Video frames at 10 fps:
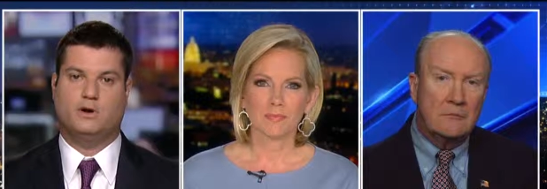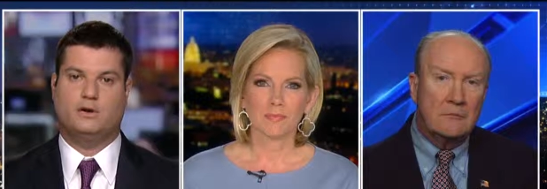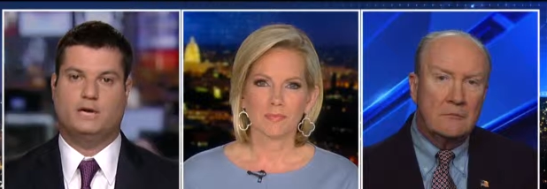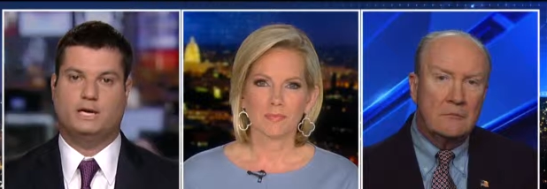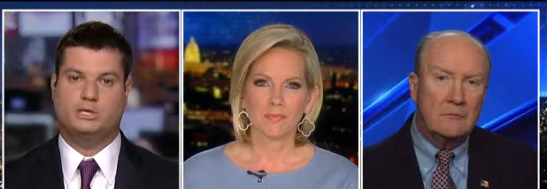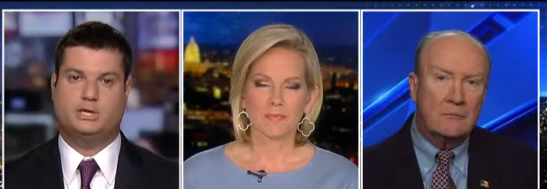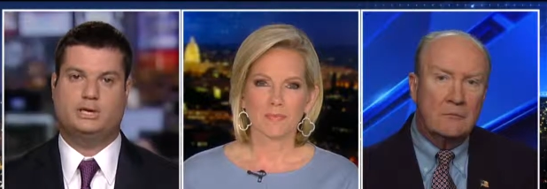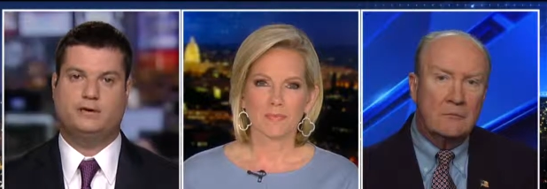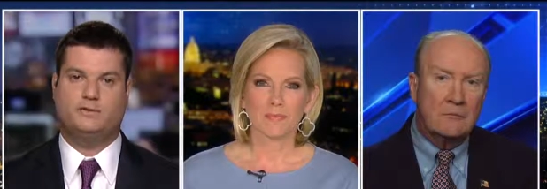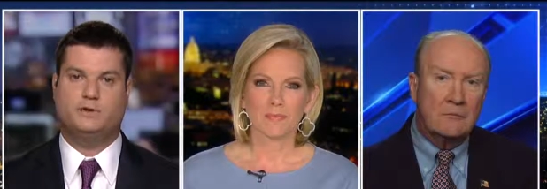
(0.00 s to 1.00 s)
Speaker 1: our election
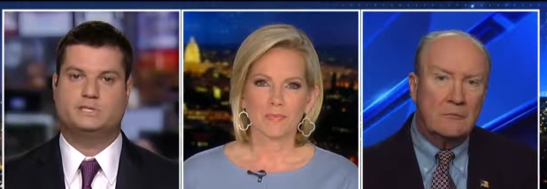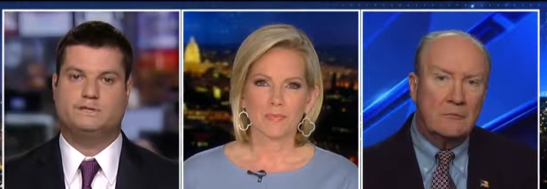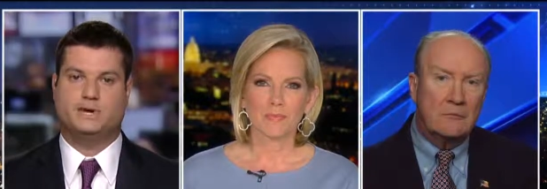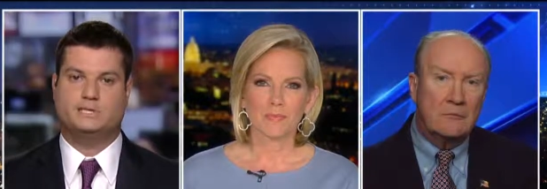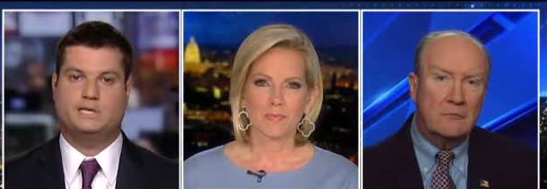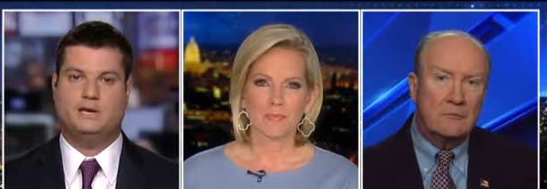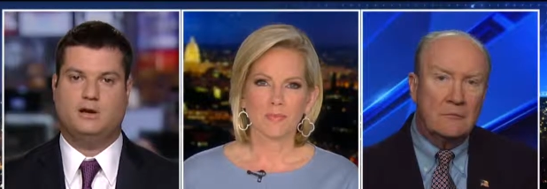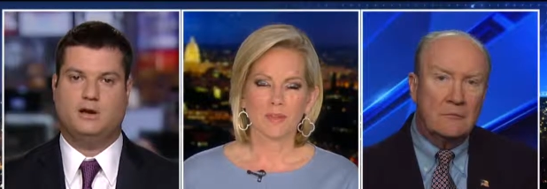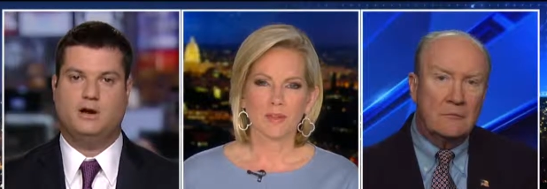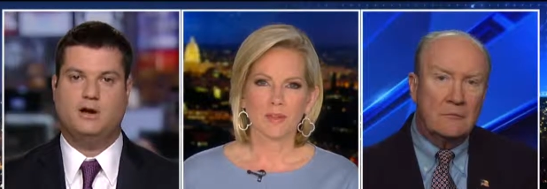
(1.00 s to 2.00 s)
and influence events
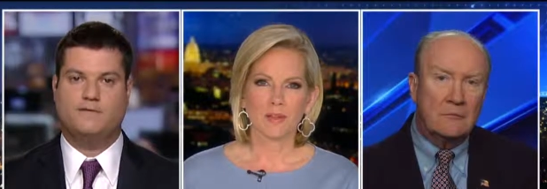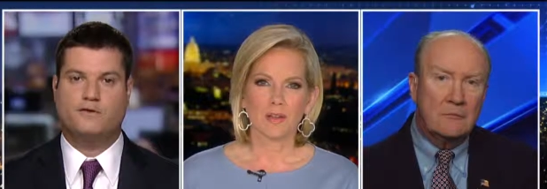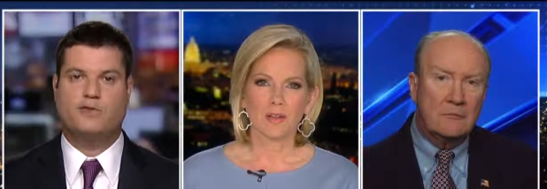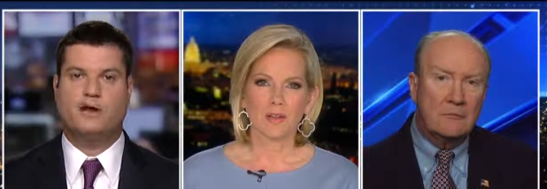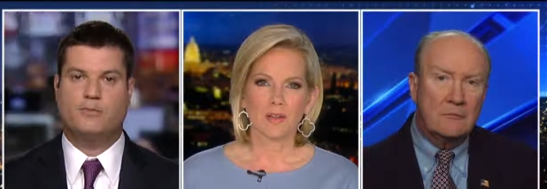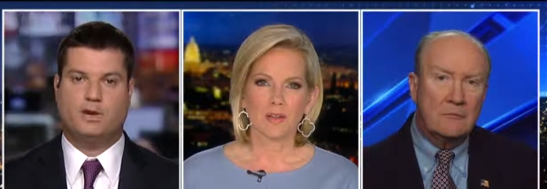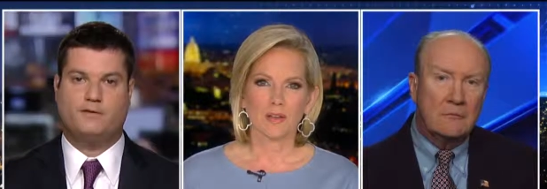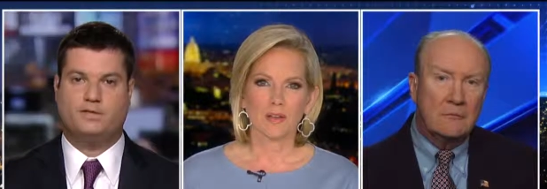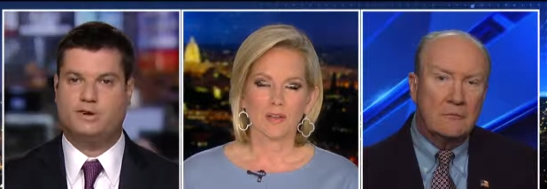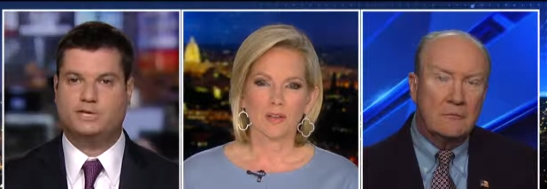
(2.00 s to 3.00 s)
here for their
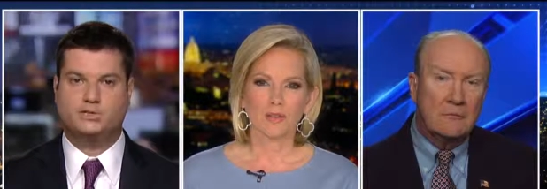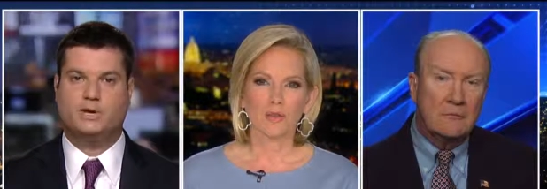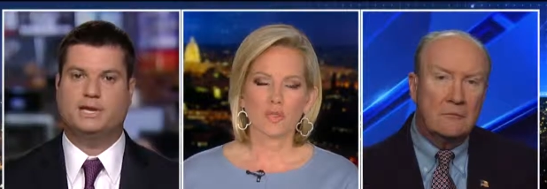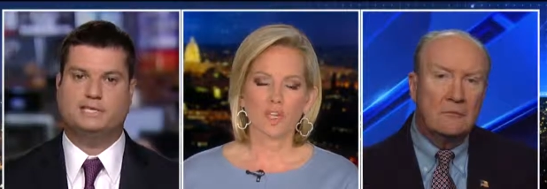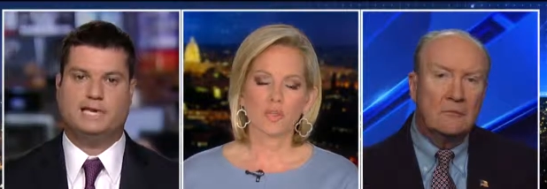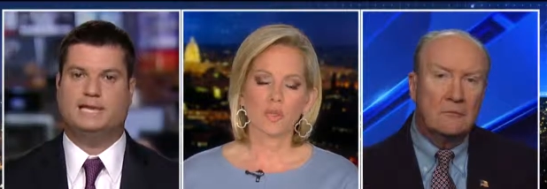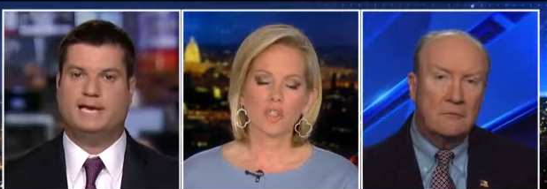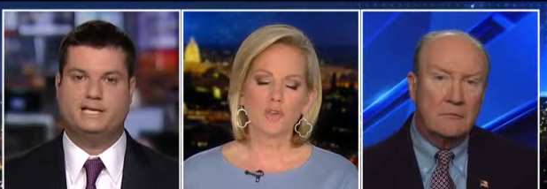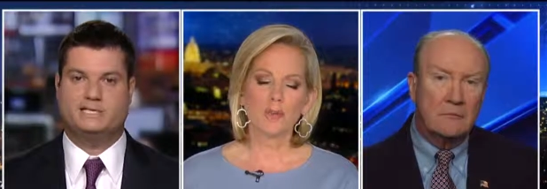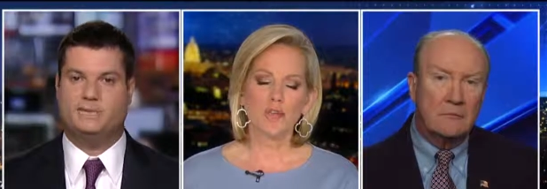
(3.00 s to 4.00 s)
benefit. They're not
Speaker 2: doing it because they like somebody.
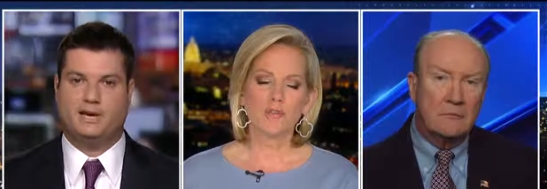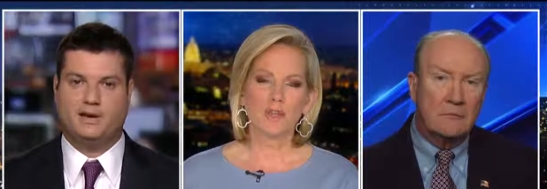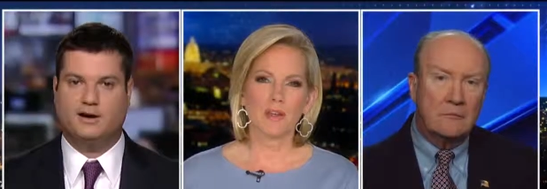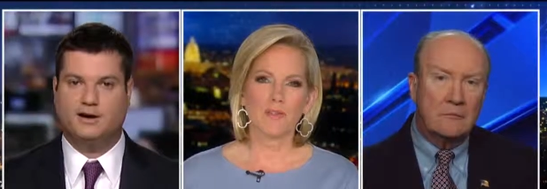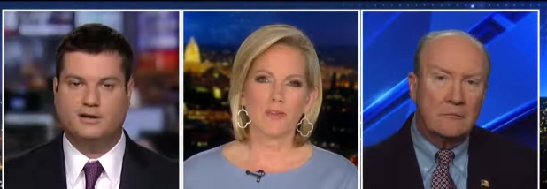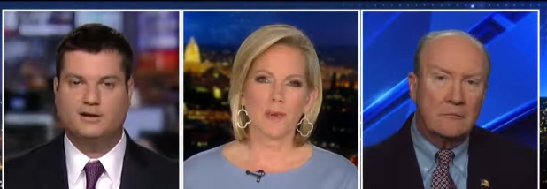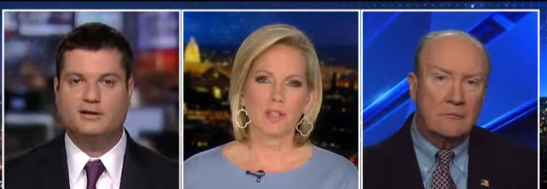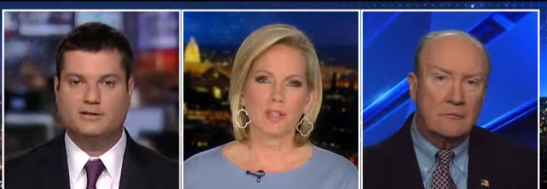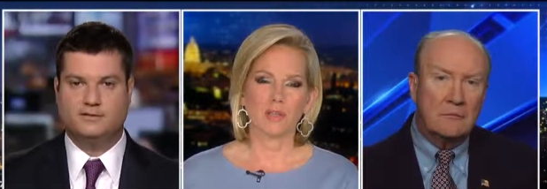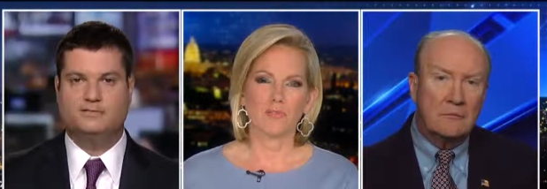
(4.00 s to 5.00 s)
So, Josh, what do you make of the
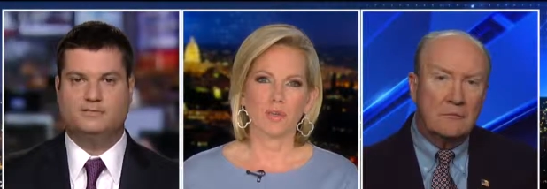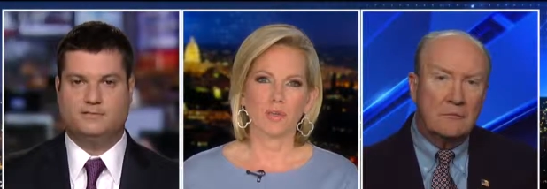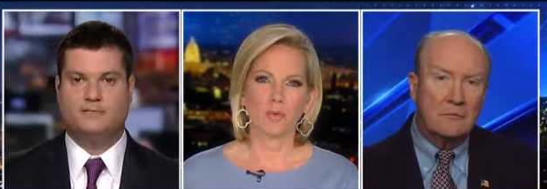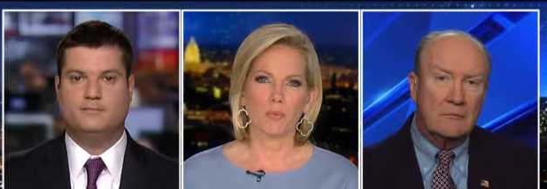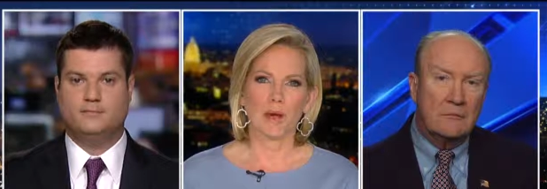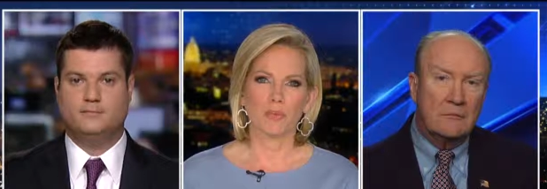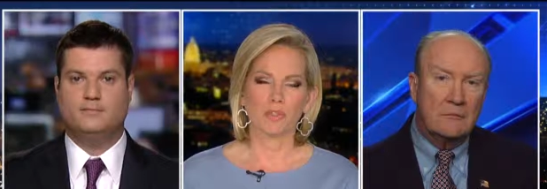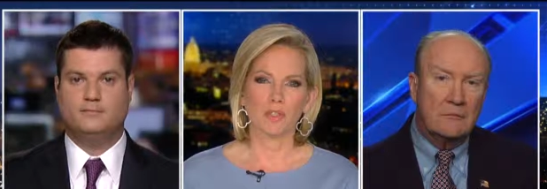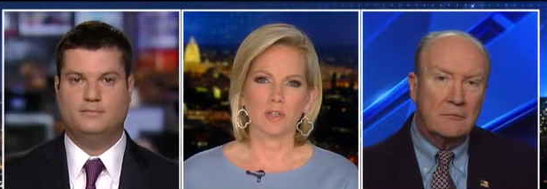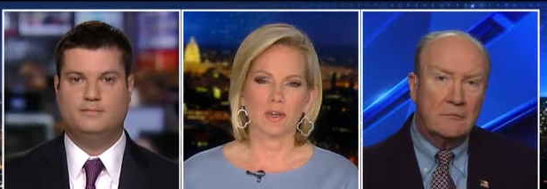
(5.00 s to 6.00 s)
information that flowed through
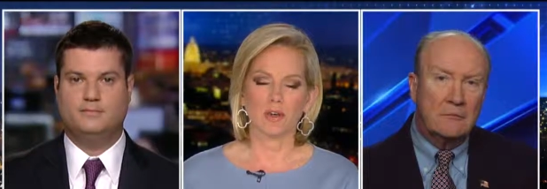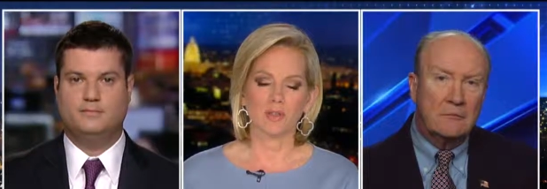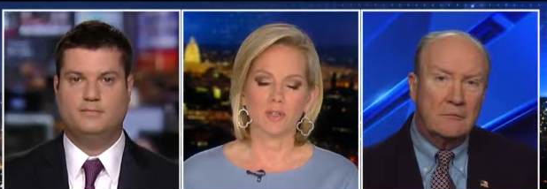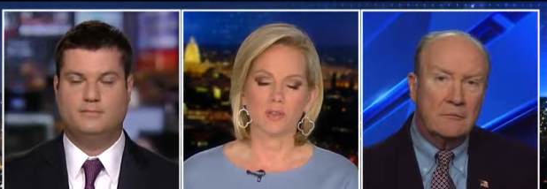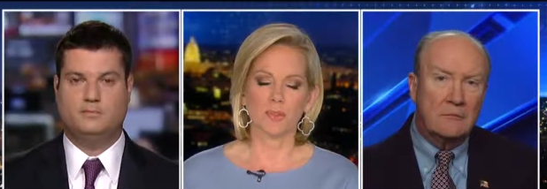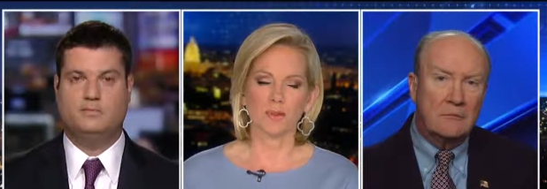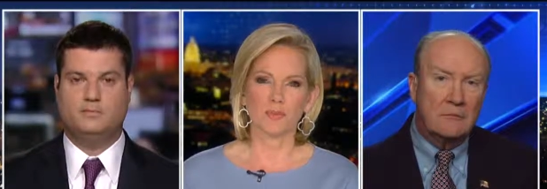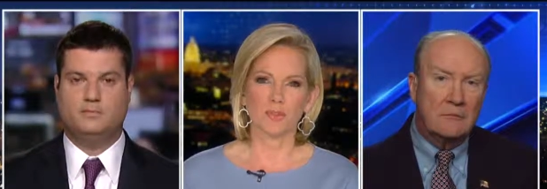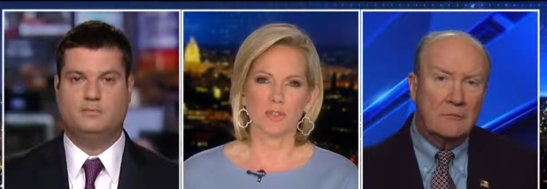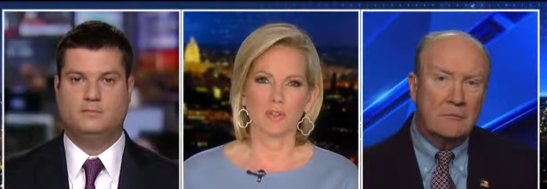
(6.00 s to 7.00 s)

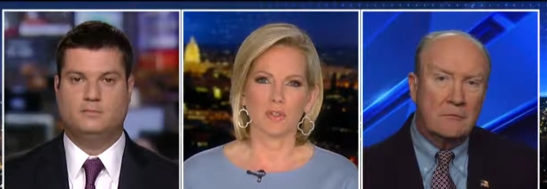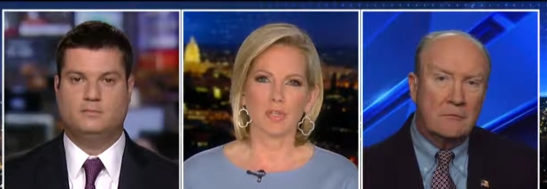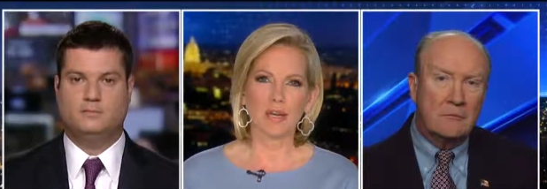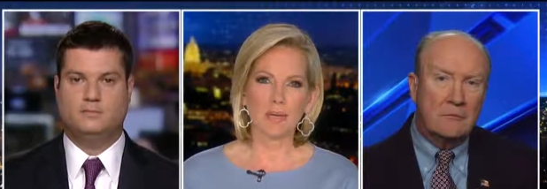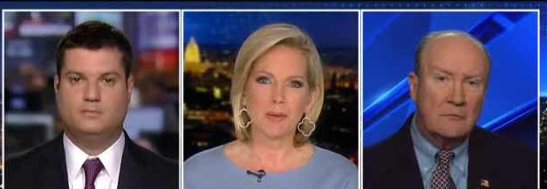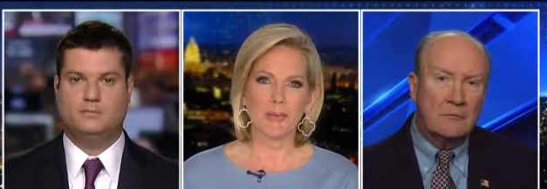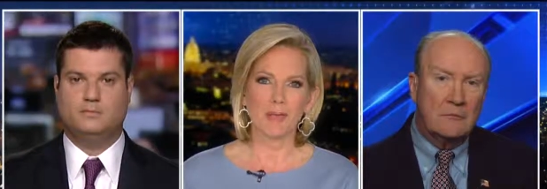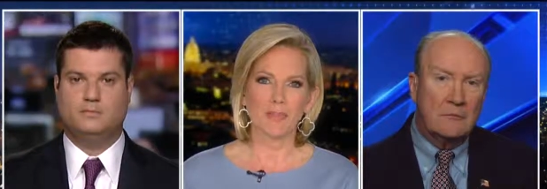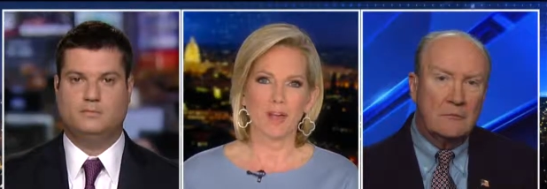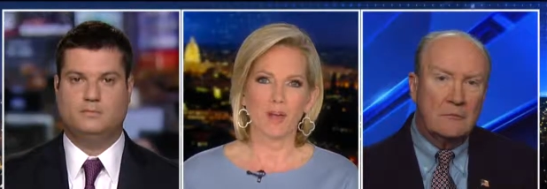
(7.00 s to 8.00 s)
Christopher Steele, that a lot of
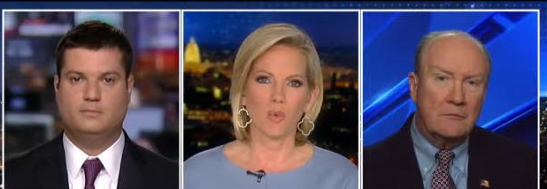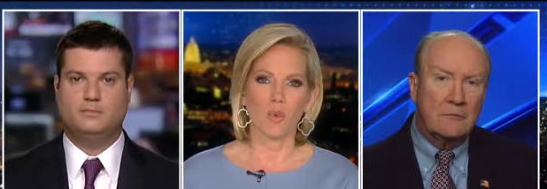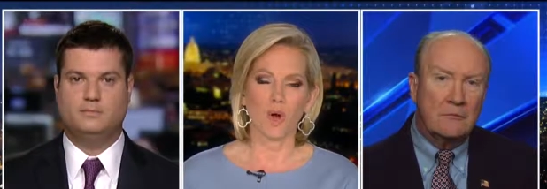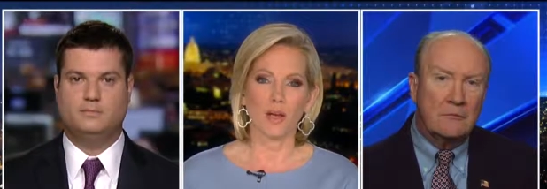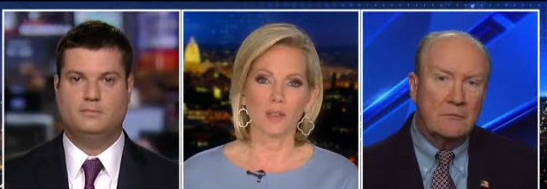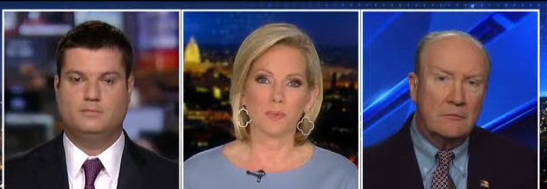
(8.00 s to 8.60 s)
people think was